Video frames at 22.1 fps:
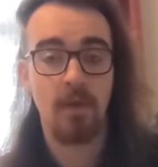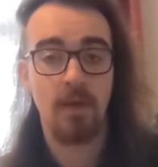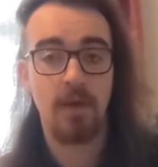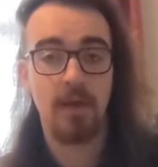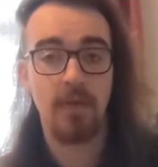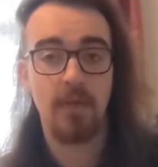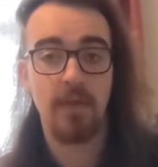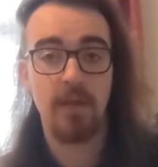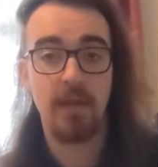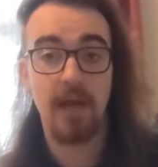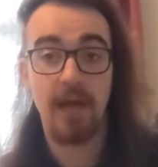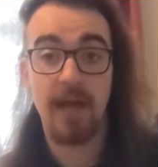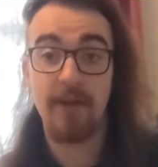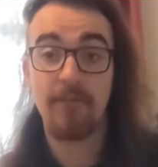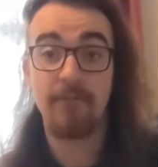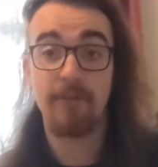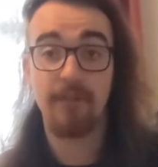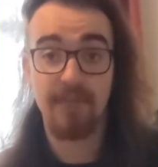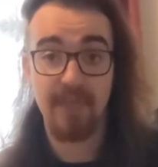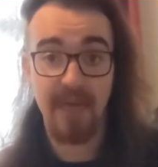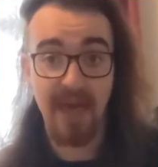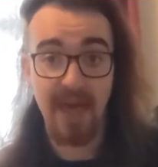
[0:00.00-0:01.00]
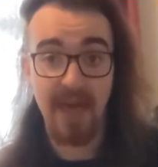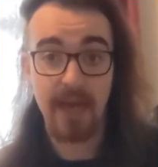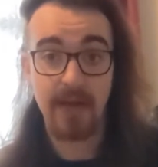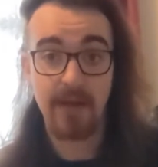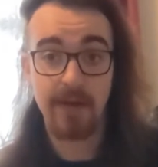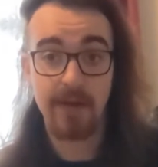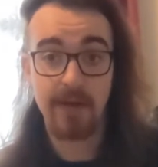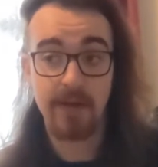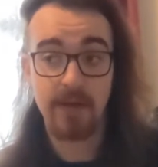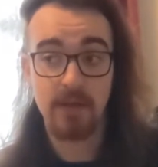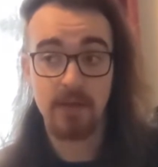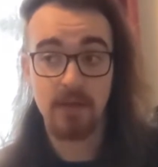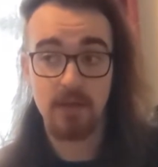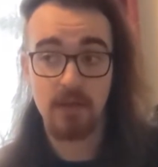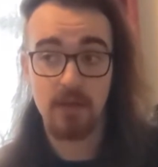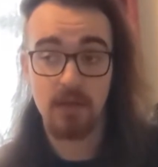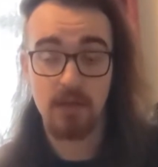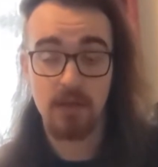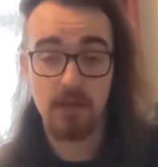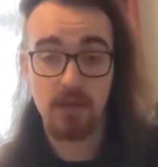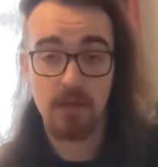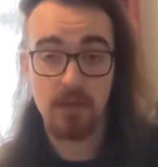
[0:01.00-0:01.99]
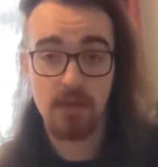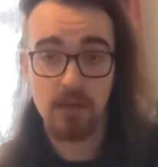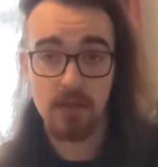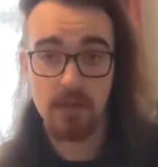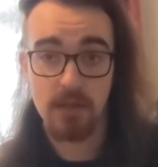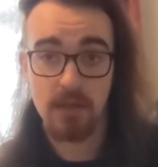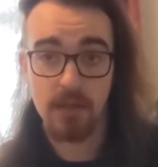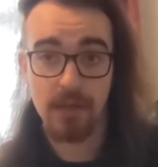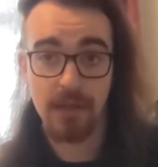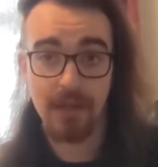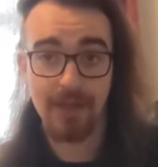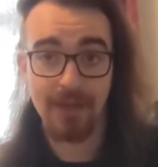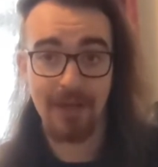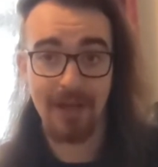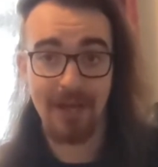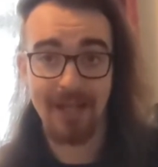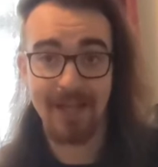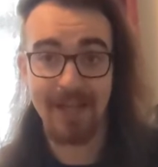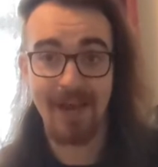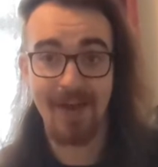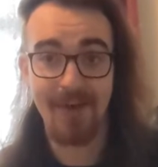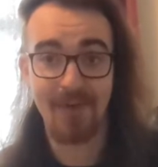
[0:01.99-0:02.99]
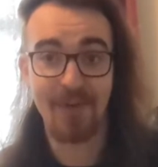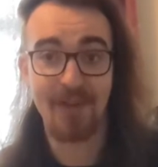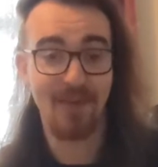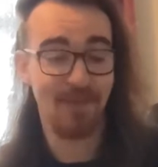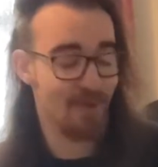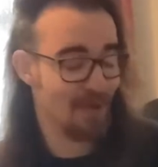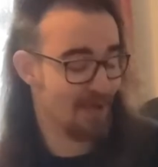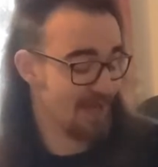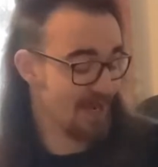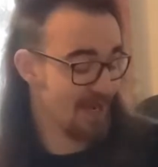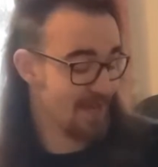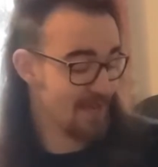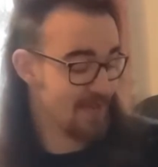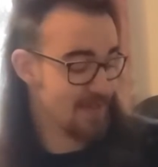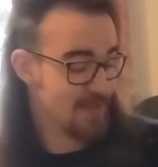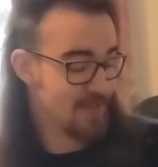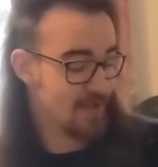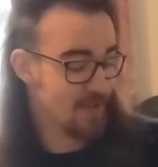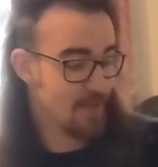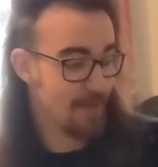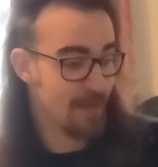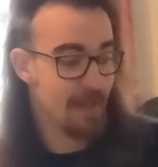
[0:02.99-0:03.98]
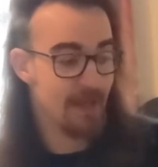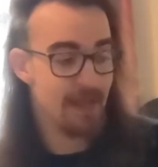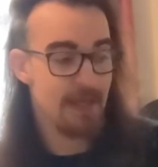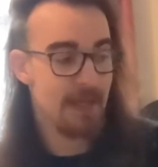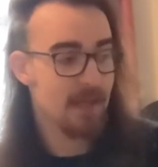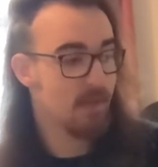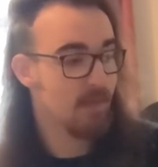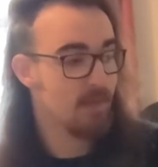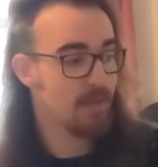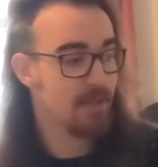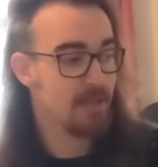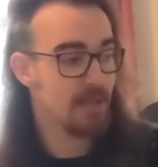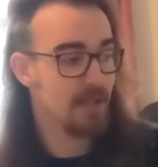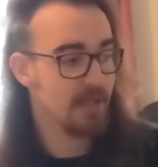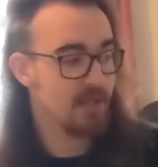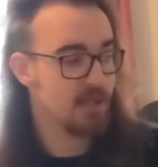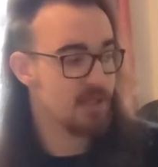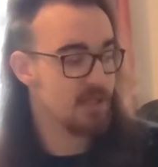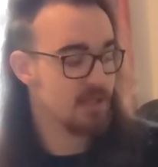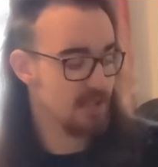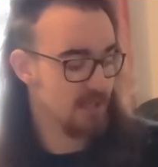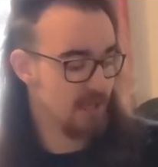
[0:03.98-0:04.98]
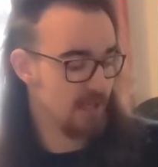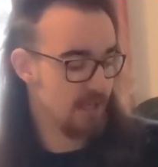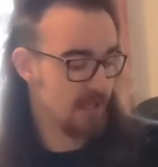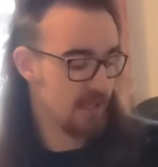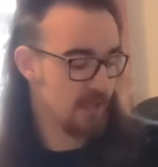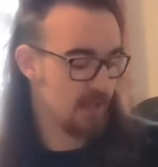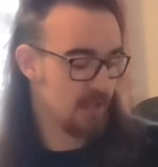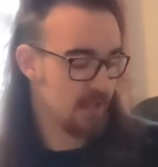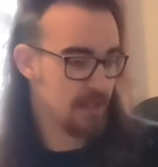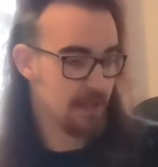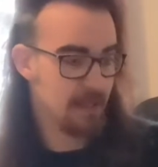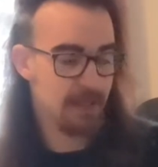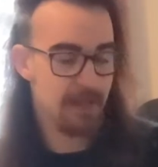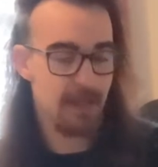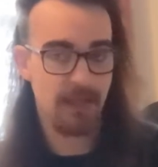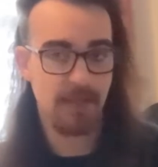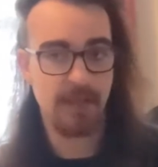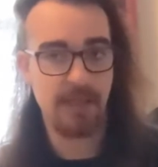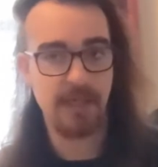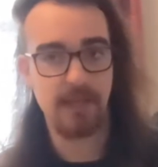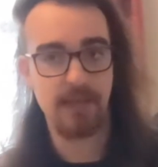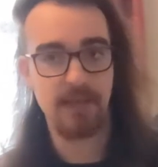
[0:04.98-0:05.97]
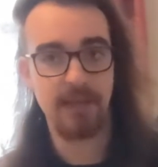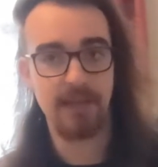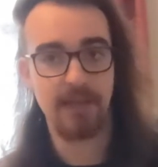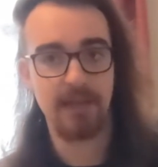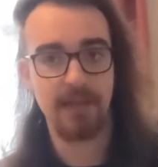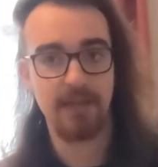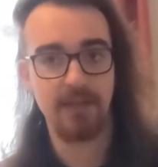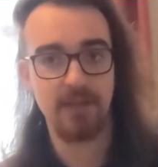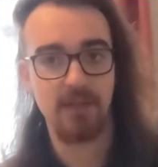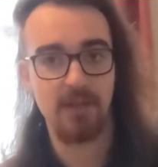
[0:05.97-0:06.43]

And then after that, I can't really work out the strumming. But yeah, just get that length, I guess.